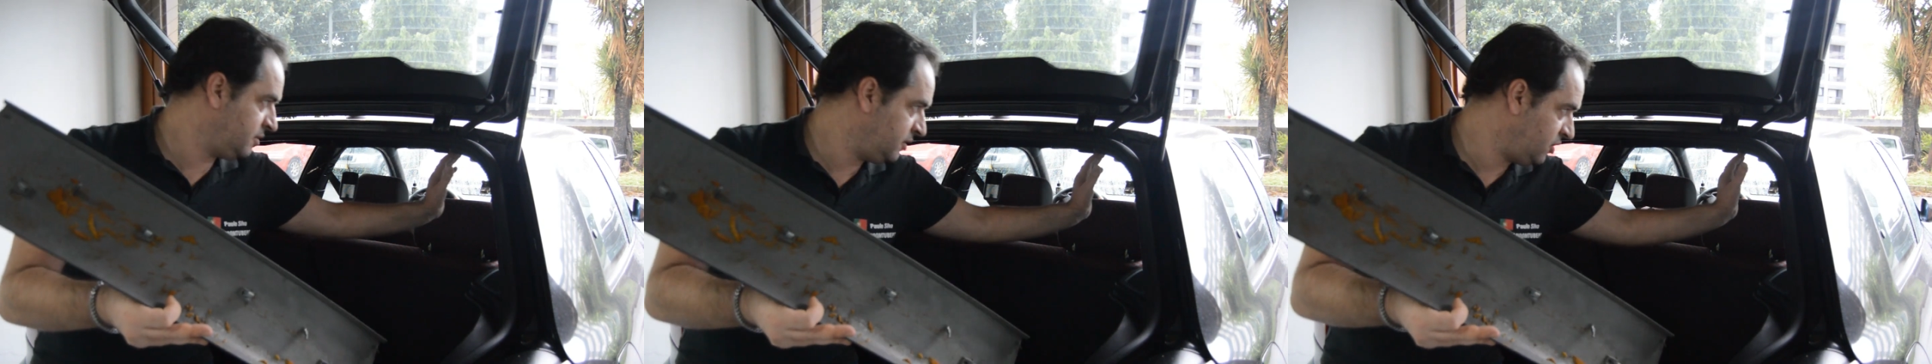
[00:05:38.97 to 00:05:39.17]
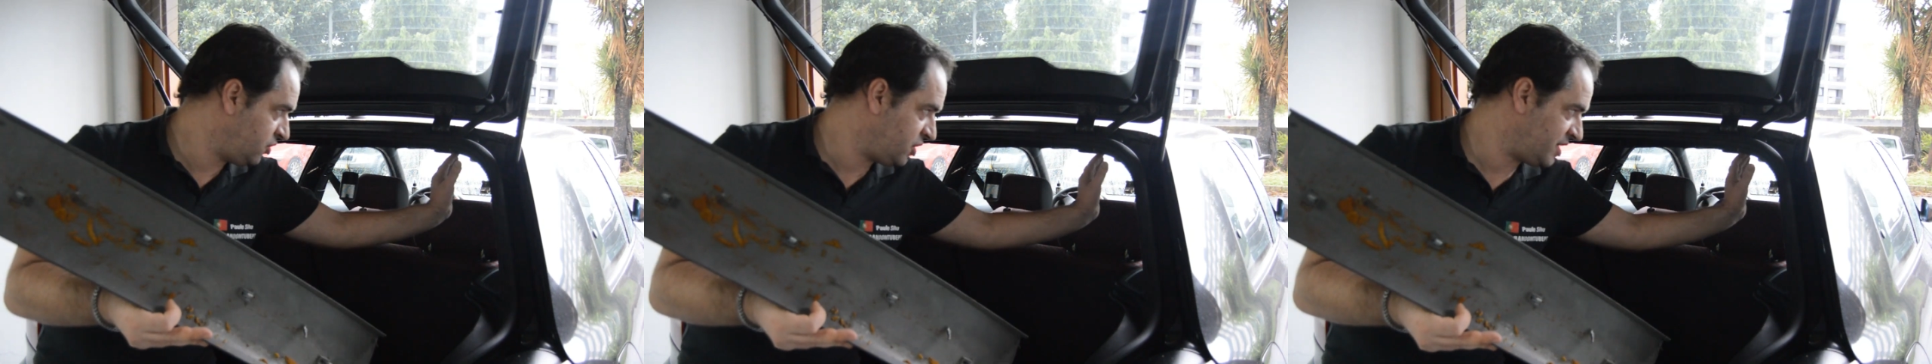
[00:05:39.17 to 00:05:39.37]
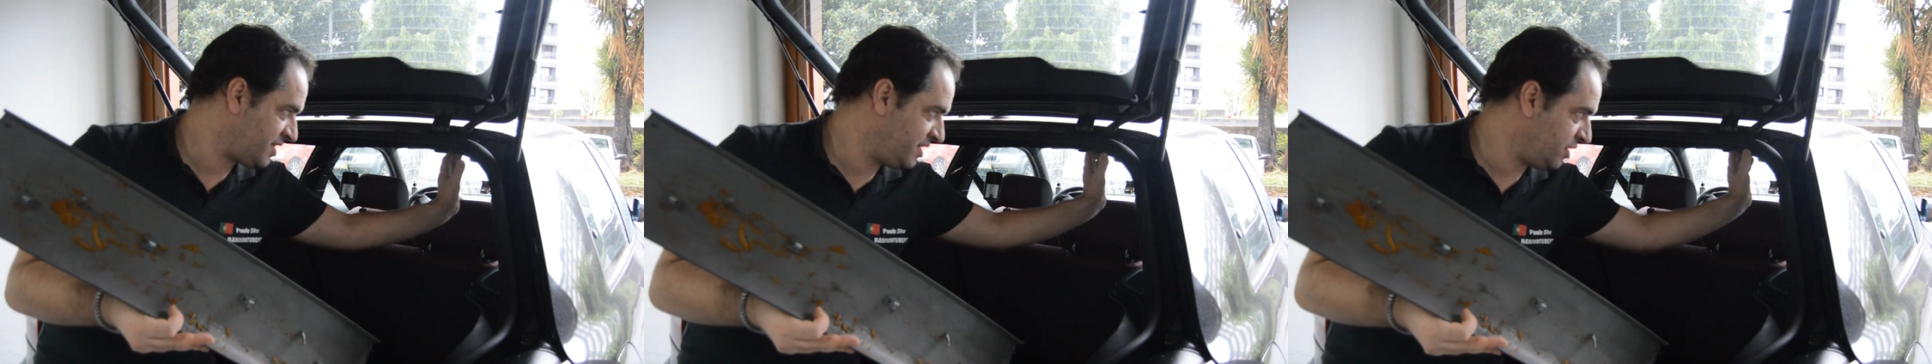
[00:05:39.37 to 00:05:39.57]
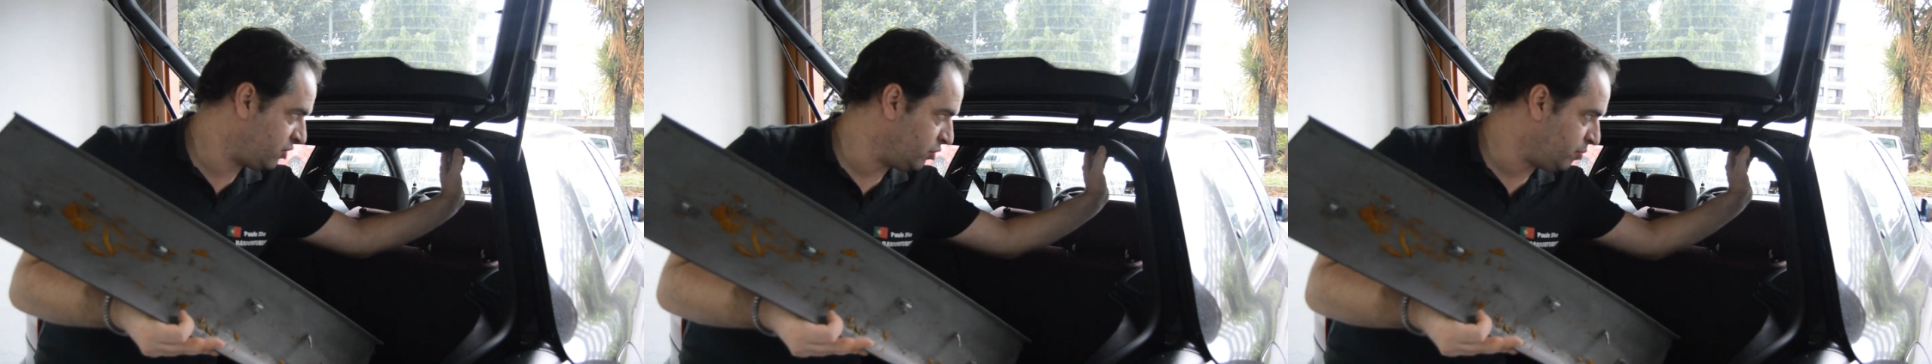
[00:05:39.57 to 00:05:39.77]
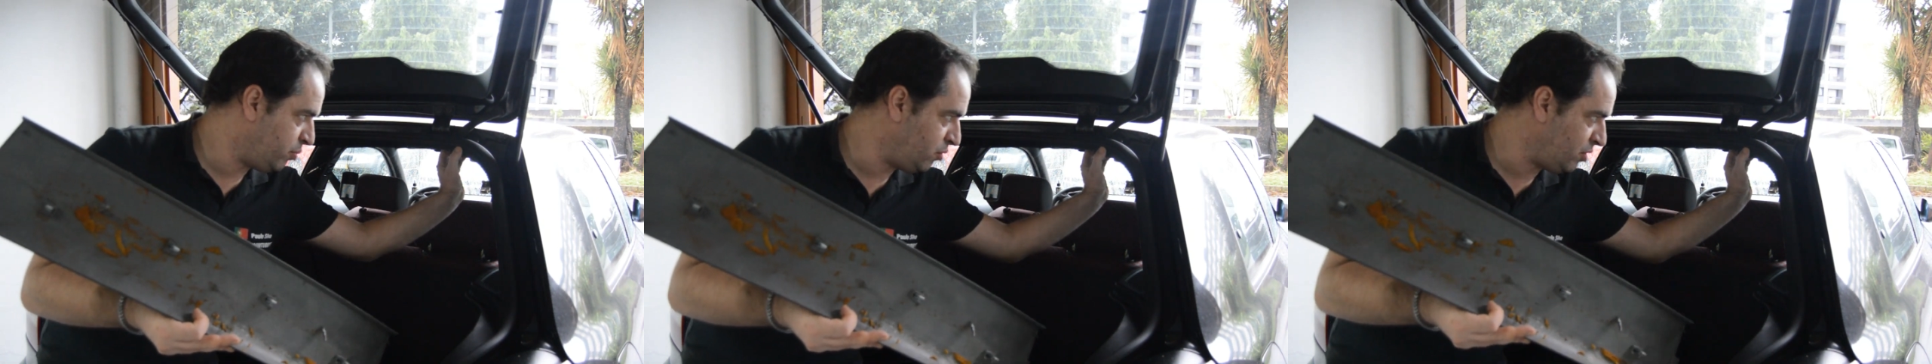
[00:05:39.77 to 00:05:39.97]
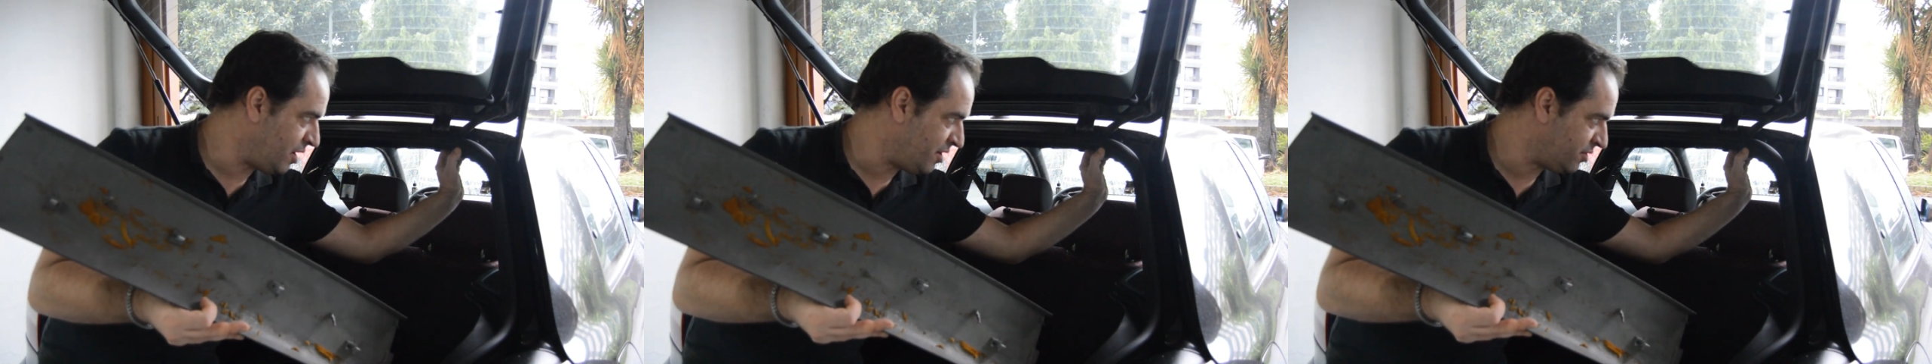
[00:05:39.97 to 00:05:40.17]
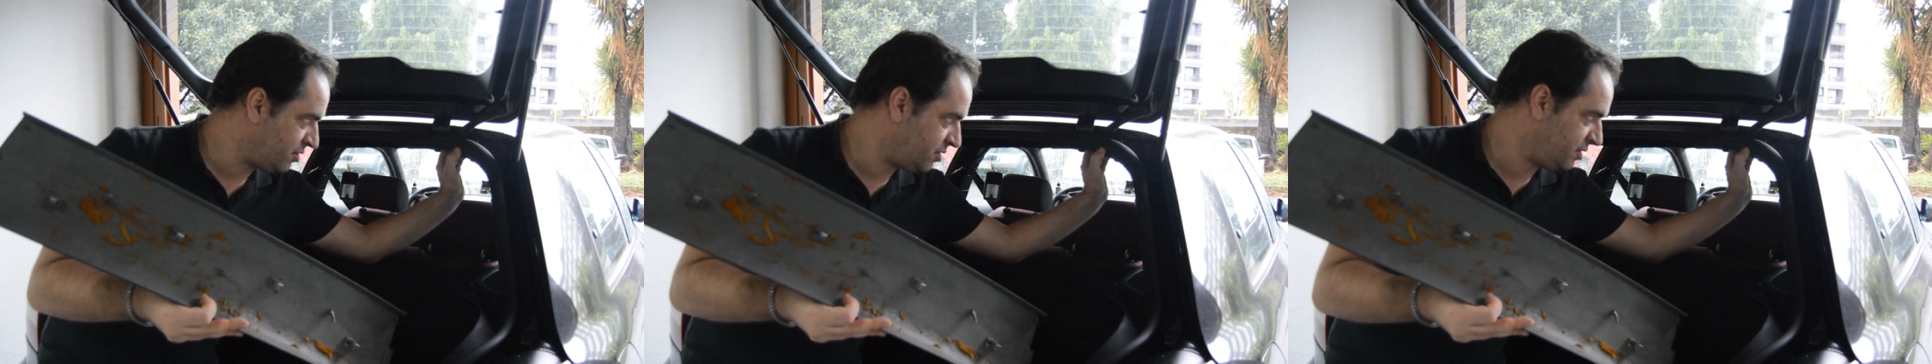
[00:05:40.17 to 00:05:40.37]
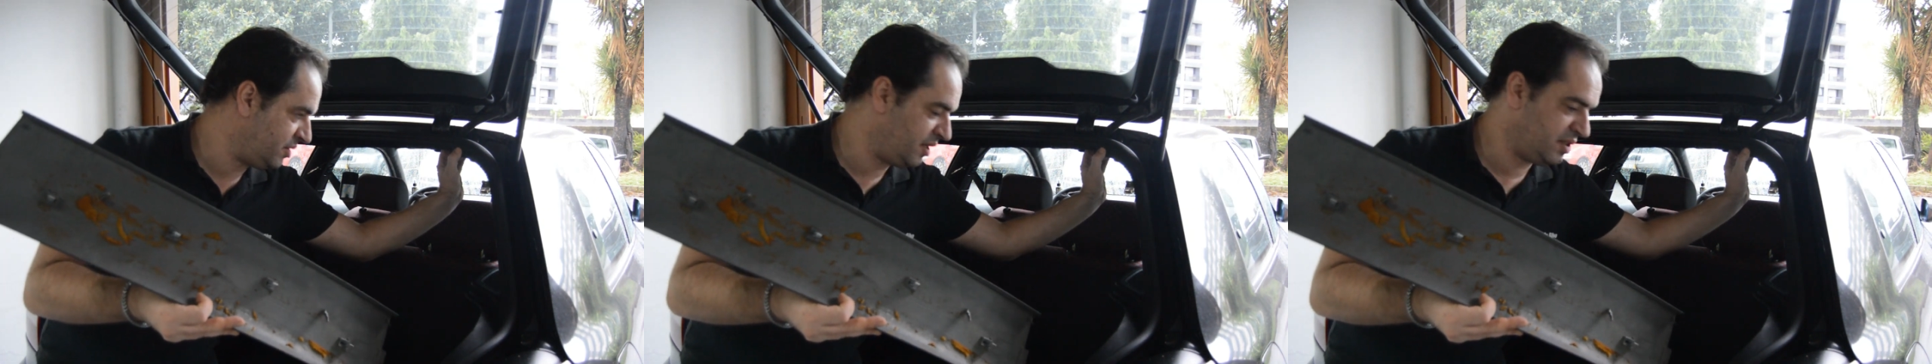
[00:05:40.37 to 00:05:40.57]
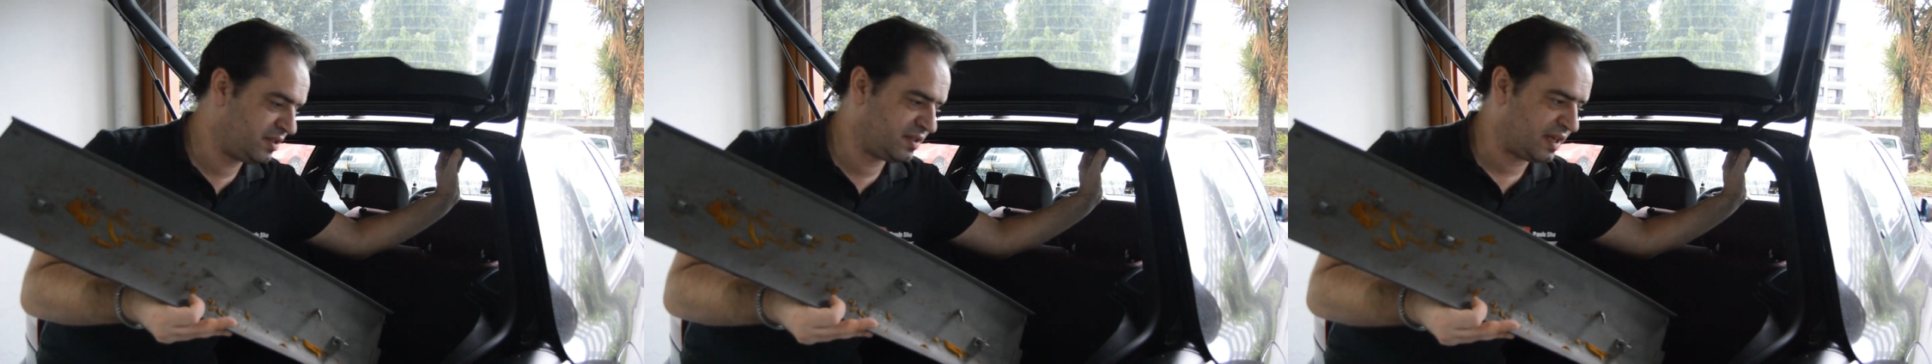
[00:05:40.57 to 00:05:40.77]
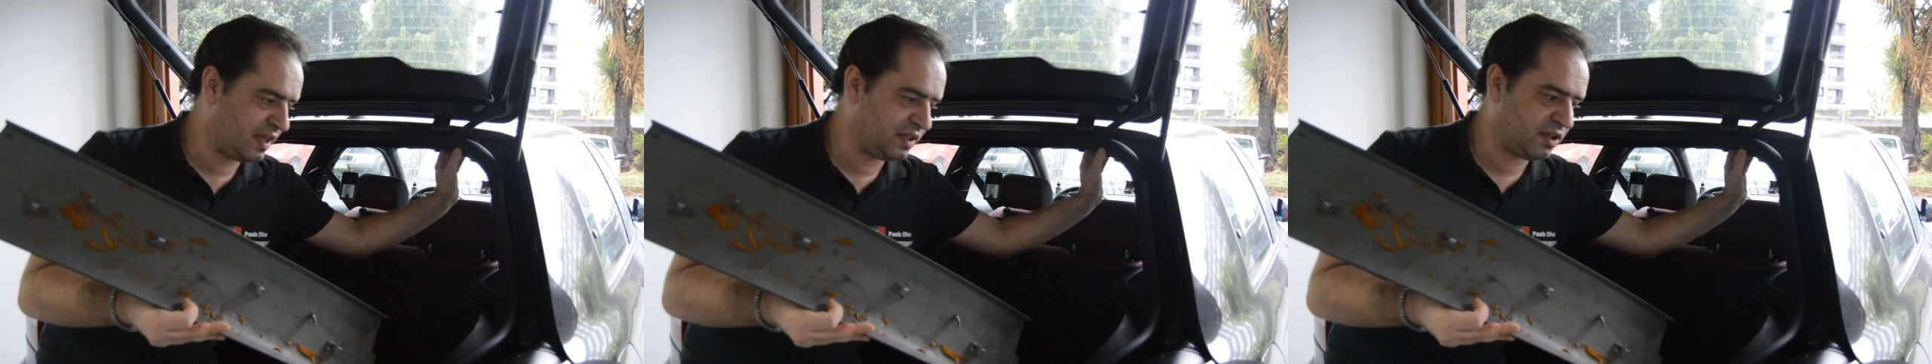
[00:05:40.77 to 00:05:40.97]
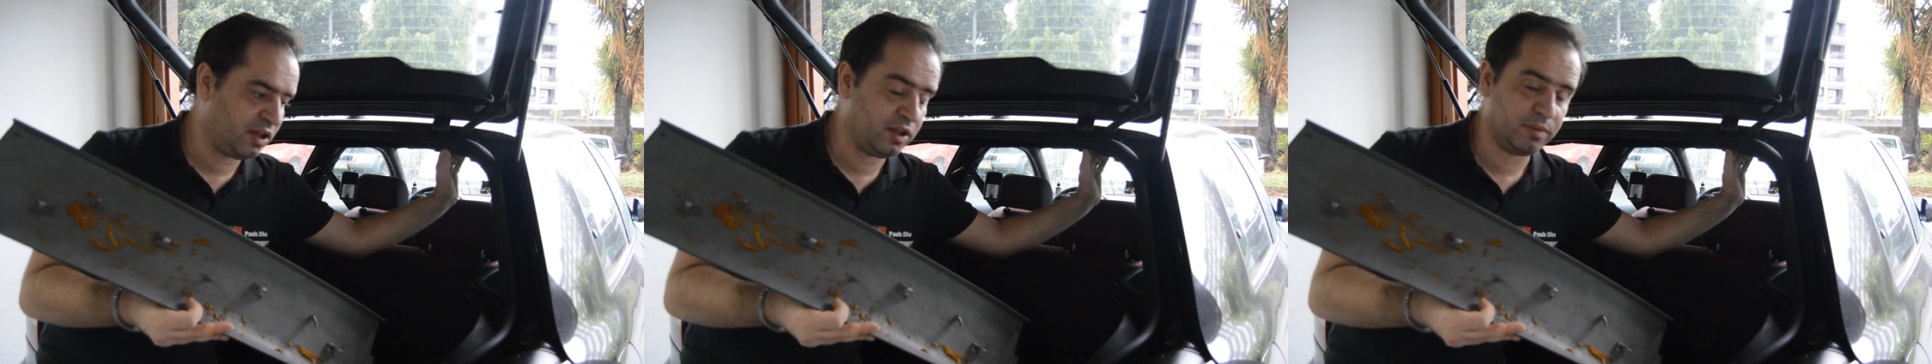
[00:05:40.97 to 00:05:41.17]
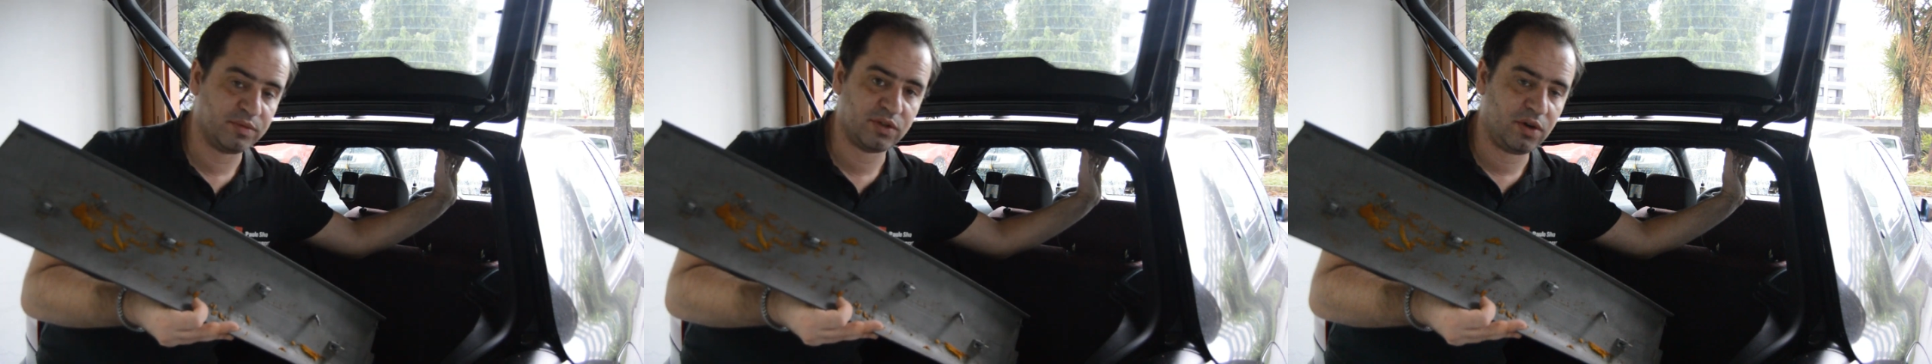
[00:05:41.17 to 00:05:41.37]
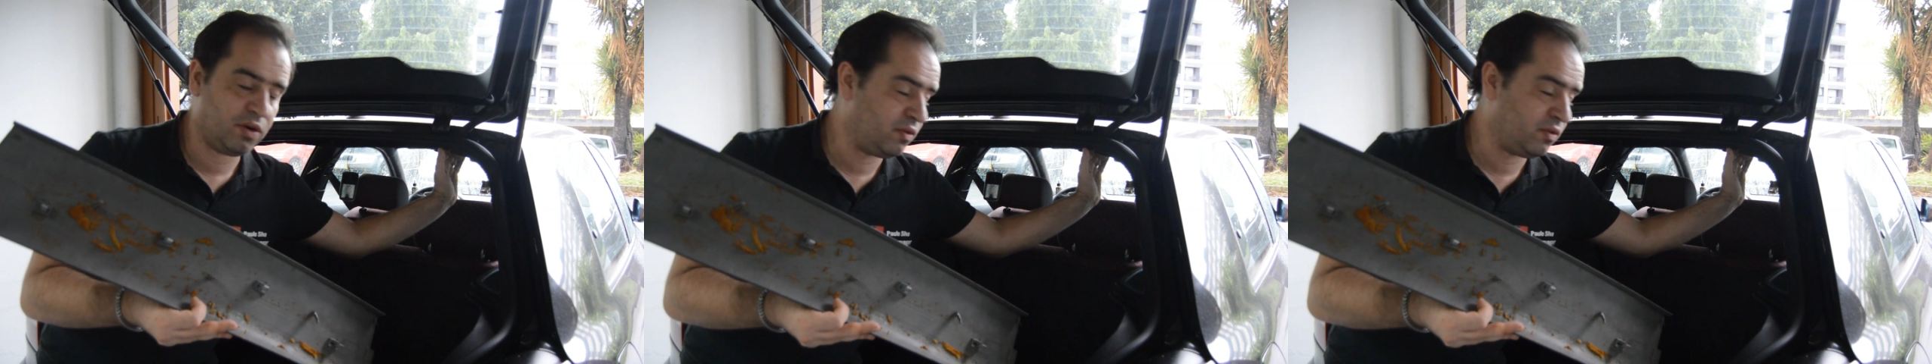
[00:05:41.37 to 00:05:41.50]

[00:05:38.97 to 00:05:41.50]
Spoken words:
you just need to pull out these side columns